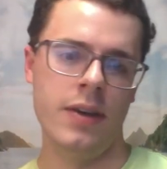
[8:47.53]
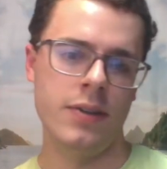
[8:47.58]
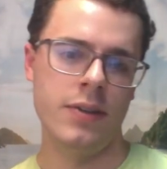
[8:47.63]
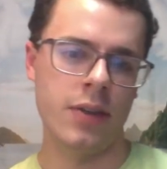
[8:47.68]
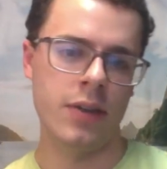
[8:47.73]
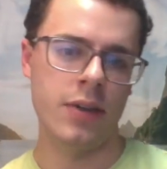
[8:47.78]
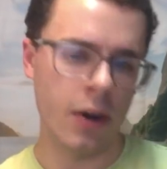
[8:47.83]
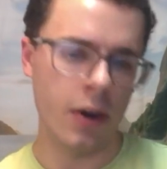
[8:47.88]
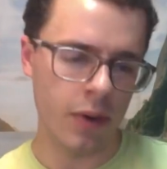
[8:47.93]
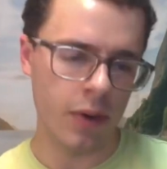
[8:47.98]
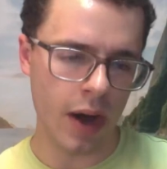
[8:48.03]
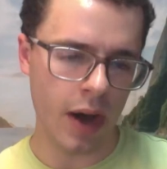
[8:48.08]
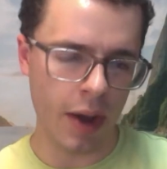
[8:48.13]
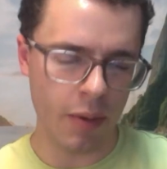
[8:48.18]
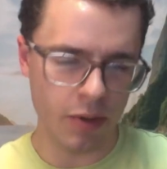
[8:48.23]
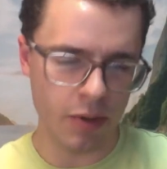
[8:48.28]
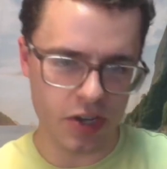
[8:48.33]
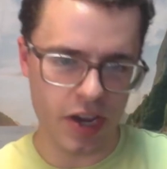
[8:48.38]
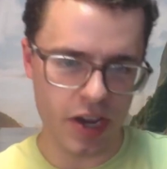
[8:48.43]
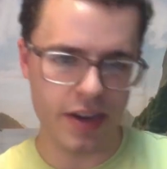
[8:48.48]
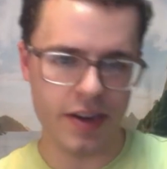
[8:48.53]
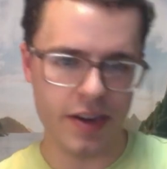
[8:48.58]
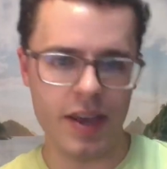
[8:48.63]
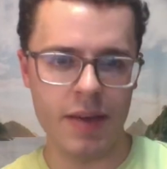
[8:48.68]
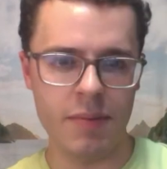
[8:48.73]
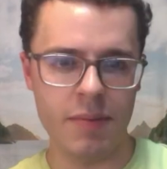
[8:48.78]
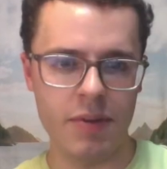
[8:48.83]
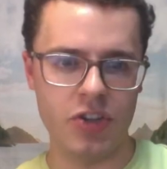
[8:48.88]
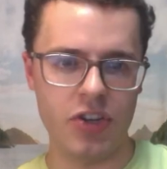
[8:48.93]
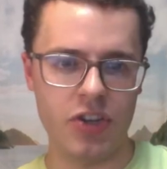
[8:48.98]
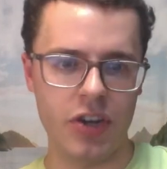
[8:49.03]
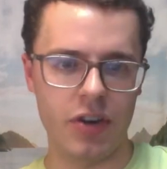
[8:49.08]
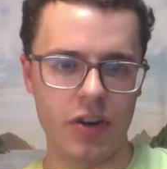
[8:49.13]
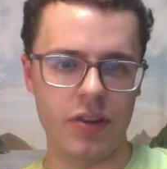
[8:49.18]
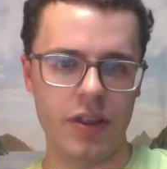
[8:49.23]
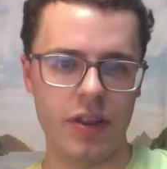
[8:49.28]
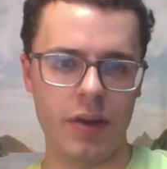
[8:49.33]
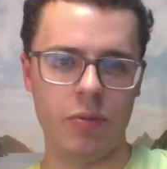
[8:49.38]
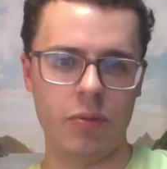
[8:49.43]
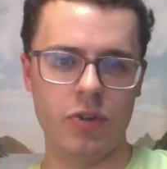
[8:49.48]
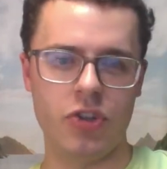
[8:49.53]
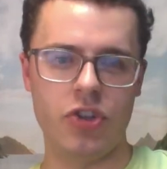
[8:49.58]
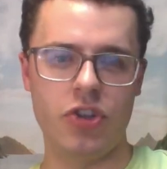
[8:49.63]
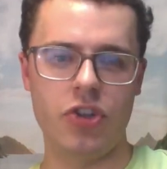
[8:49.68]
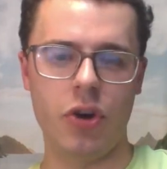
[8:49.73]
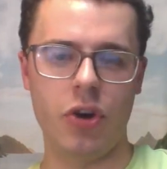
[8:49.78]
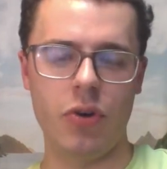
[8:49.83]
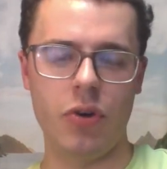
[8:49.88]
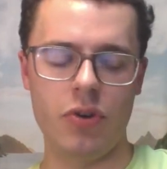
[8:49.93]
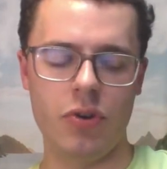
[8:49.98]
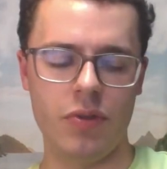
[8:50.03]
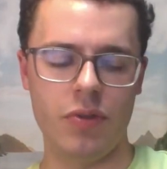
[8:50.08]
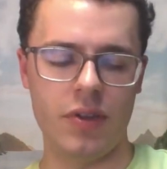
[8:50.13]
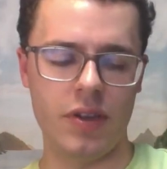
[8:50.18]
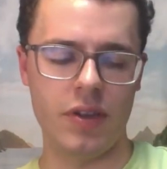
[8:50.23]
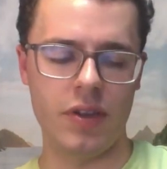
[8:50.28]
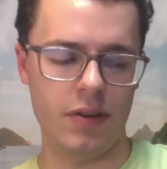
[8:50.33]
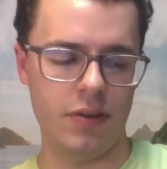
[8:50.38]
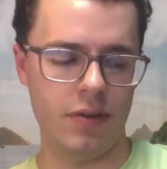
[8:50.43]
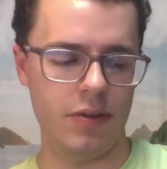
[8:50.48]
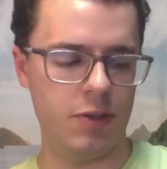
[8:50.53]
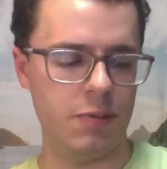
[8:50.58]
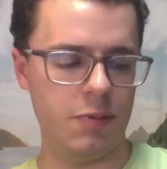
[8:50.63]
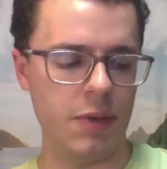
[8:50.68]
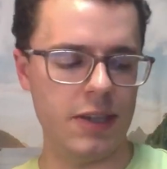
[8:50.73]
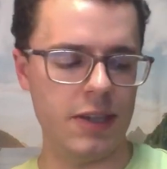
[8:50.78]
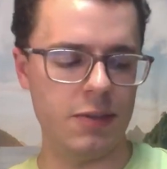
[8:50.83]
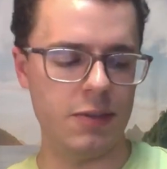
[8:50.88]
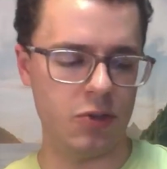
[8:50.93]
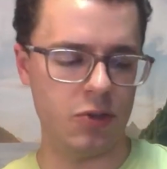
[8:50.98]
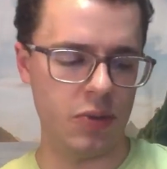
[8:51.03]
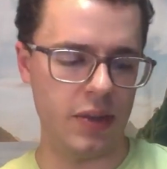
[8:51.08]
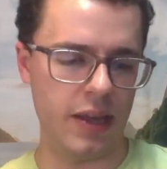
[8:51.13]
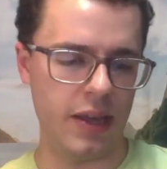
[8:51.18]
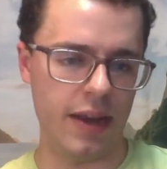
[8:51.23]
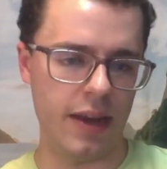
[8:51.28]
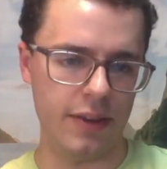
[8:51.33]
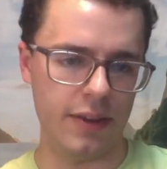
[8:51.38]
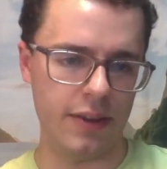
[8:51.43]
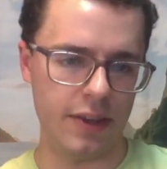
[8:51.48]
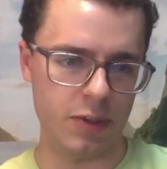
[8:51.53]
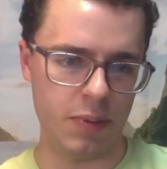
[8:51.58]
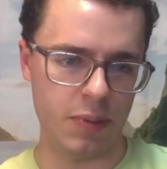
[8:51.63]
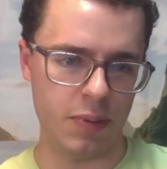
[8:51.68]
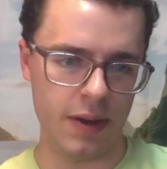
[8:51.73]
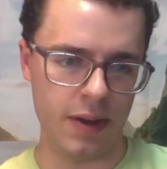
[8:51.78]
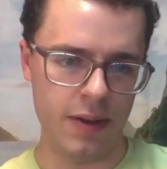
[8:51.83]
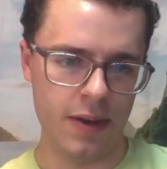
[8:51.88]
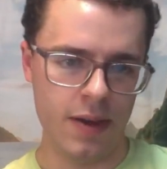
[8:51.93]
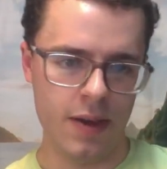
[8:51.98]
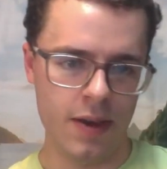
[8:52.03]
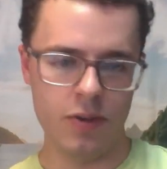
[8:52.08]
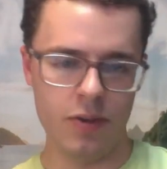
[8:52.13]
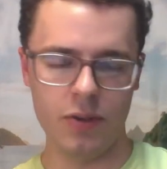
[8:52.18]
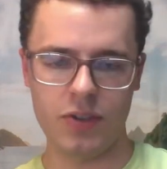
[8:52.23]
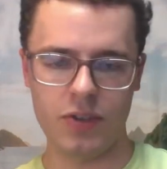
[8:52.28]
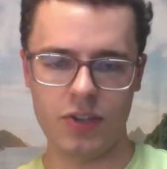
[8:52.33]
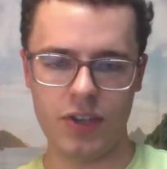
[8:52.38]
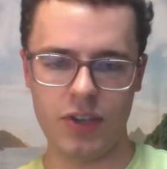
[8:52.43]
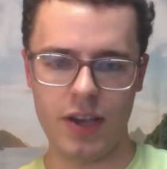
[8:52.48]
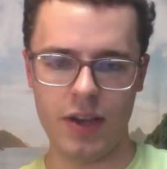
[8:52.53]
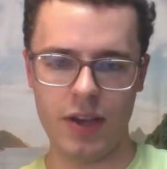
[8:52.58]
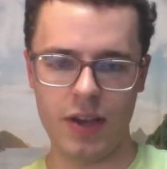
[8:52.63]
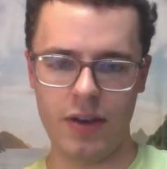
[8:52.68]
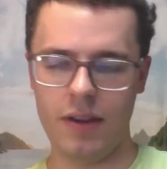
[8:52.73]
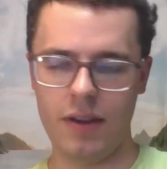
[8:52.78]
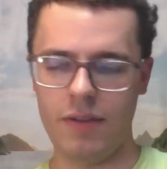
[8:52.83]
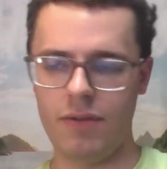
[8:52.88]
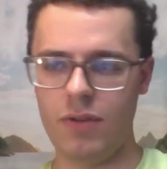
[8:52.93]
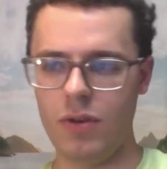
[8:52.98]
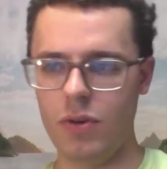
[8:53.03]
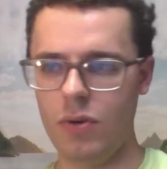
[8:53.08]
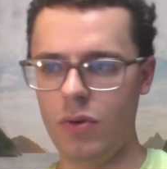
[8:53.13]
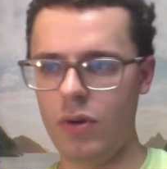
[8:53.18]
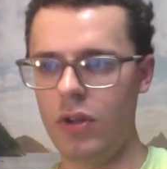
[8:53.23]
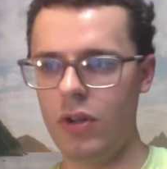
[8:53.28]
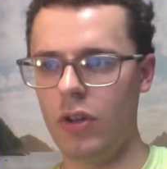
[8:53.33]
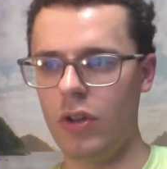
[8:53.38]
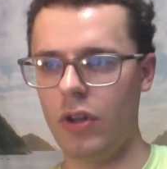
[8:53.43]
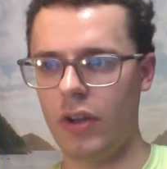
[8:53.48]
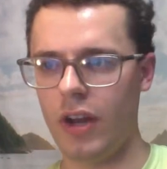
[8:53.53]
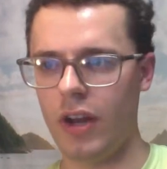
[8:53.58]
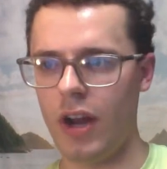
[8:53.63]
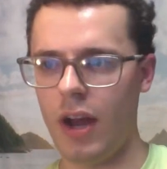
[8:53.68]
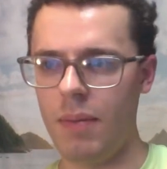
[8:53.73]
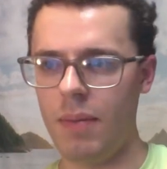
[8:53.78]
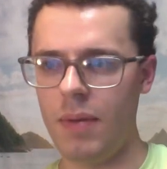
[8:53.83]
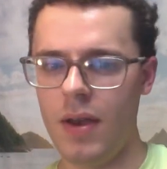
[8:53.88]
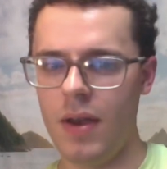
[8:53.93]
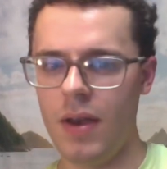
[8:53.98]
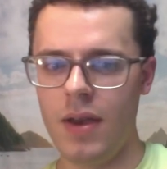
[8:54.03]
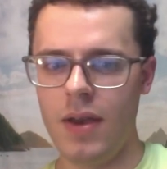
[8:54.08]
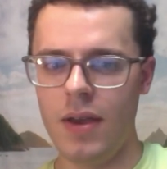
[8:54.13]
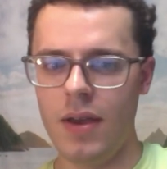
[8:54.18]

So I wish I had an image here that would show you the space between the outlets, but you'll see it if you look it up.